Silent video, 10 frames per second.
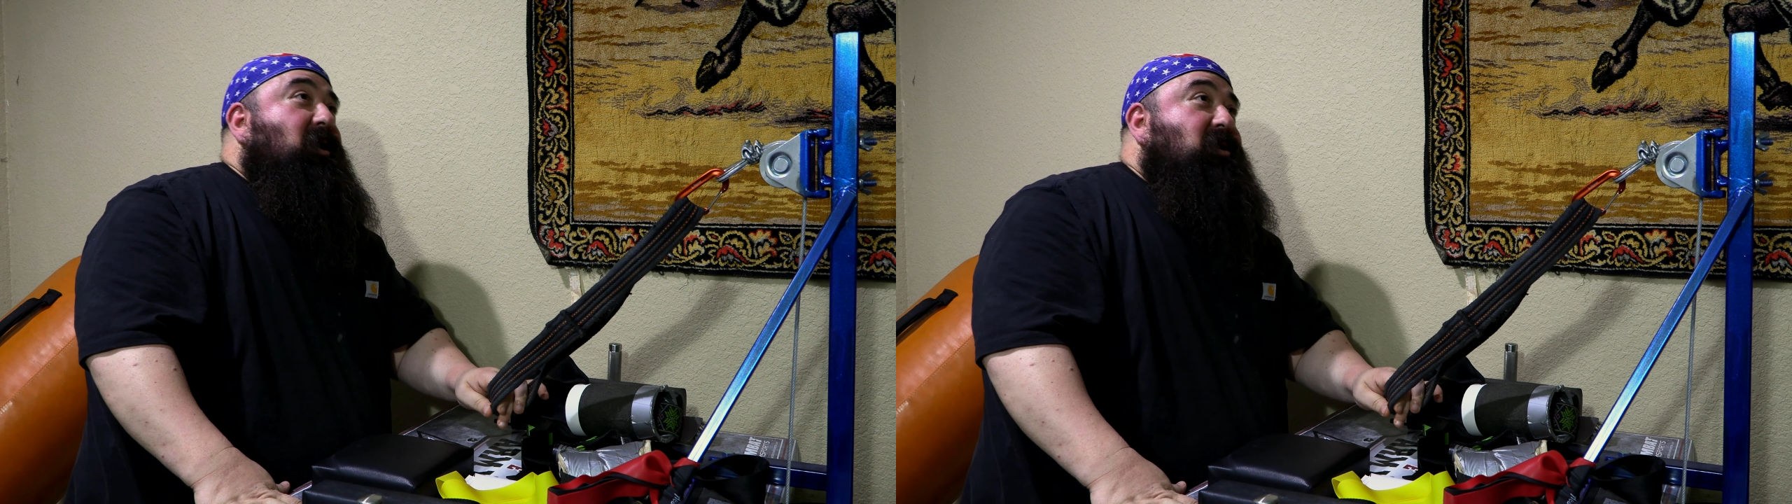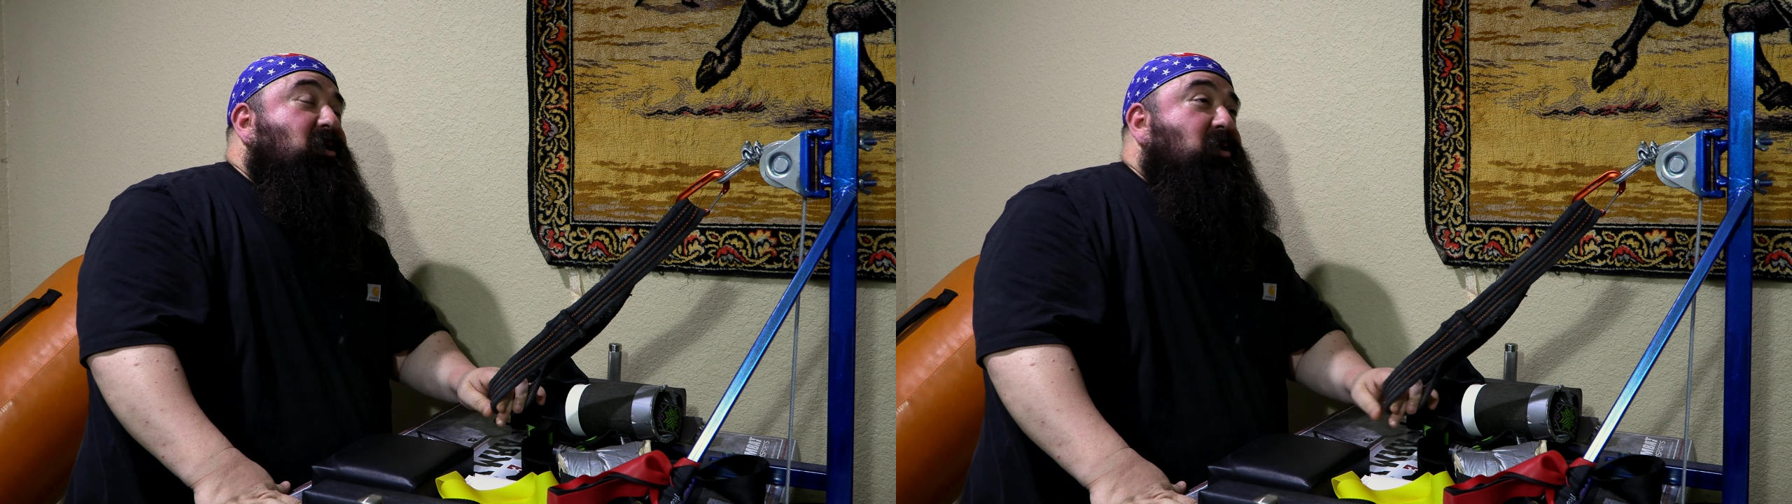
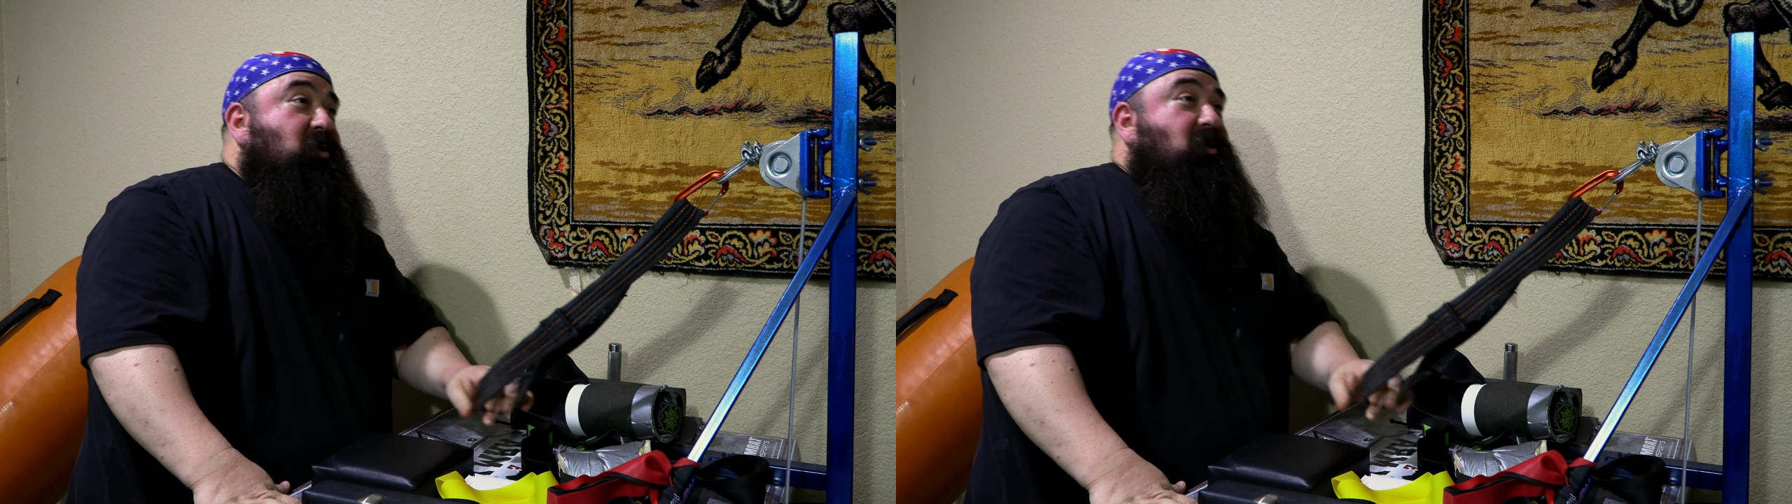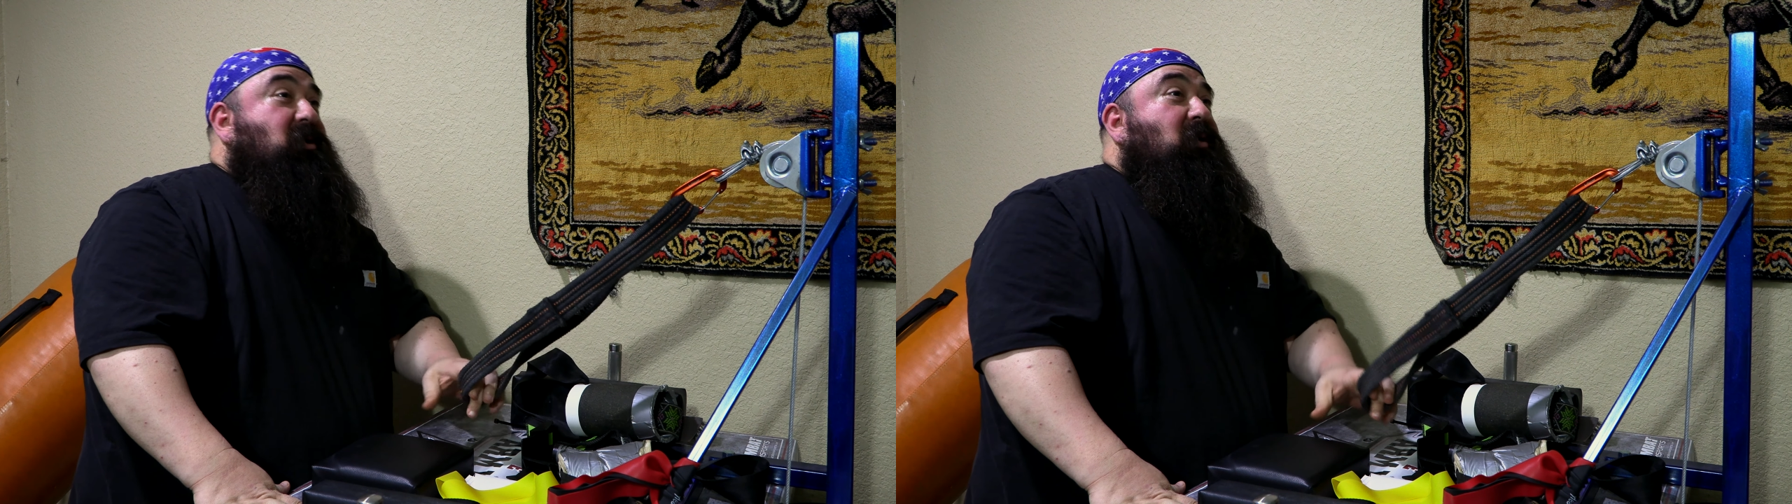and so the
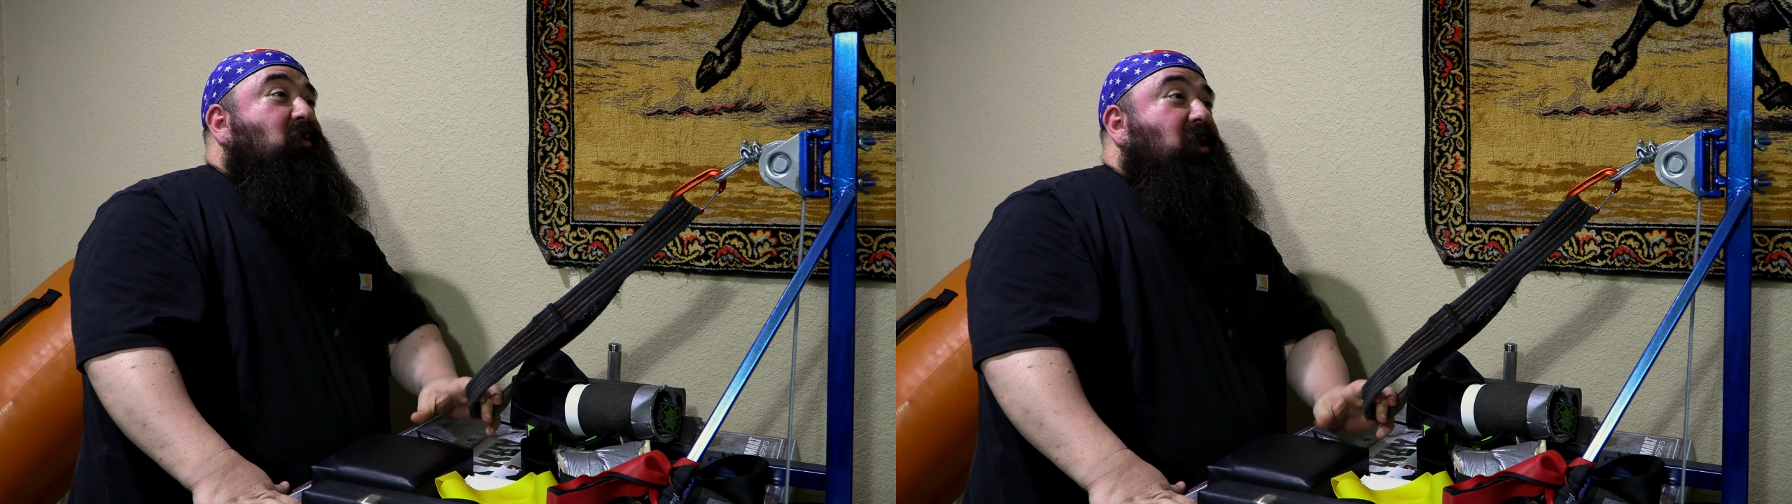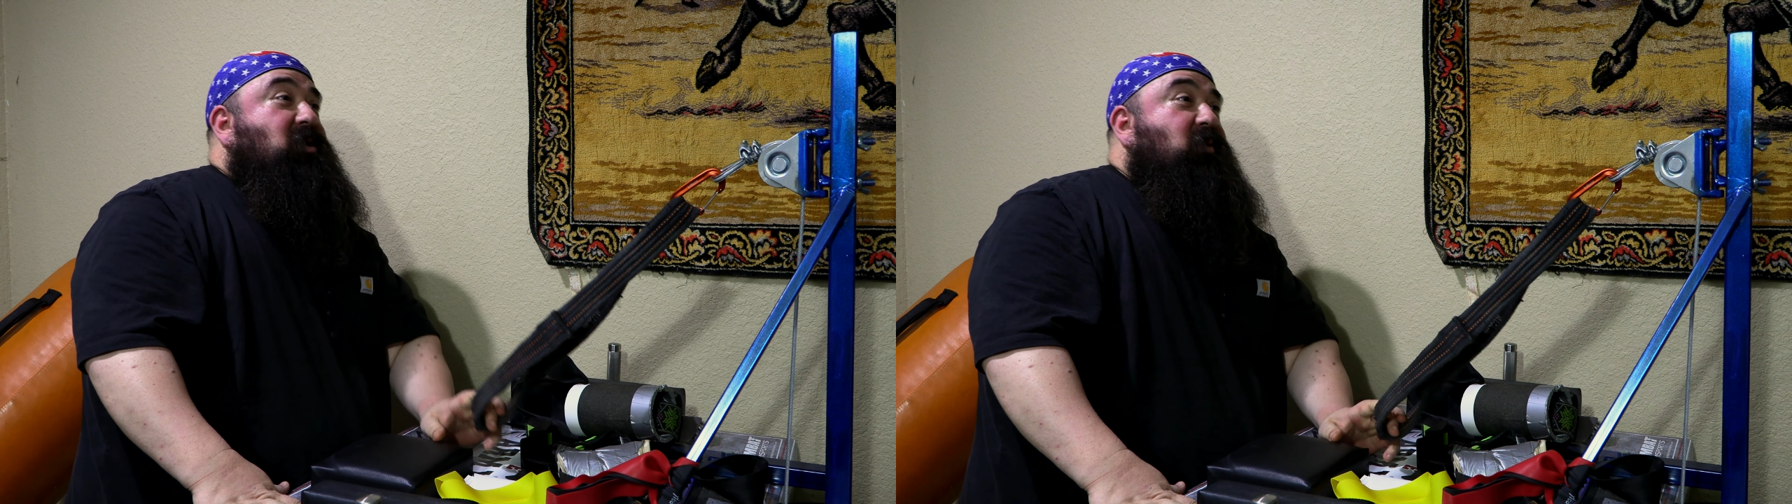drill sergeant
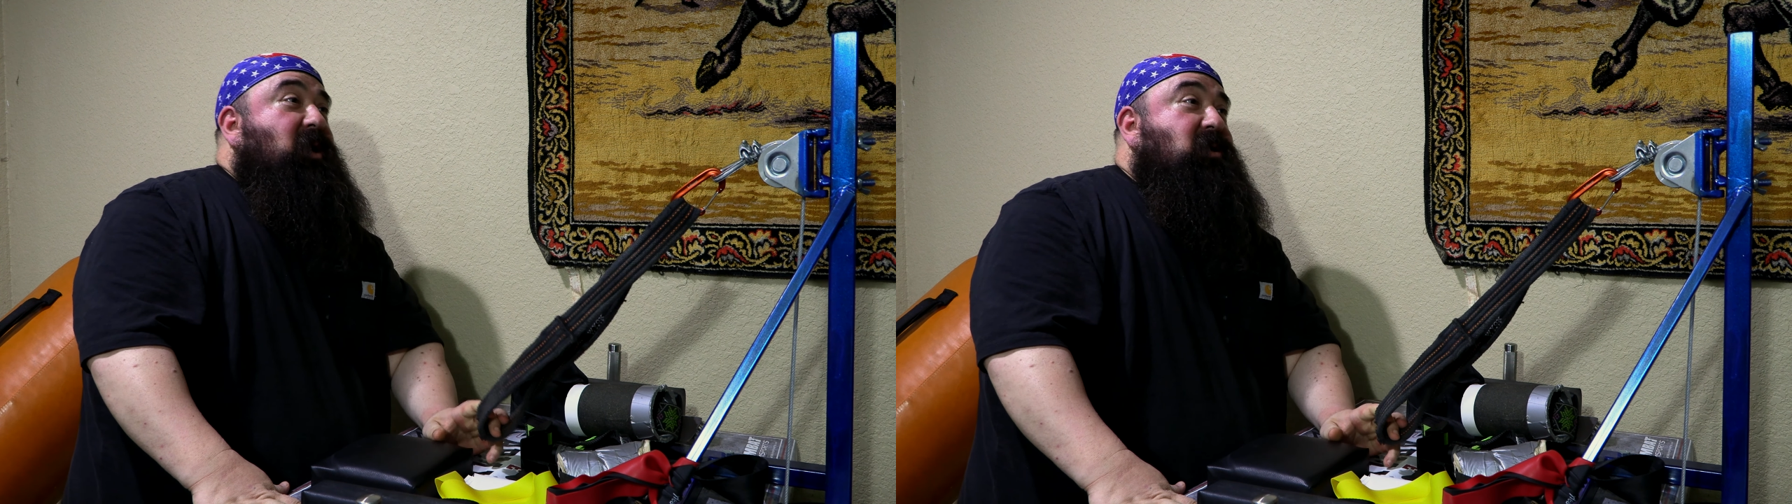walks away.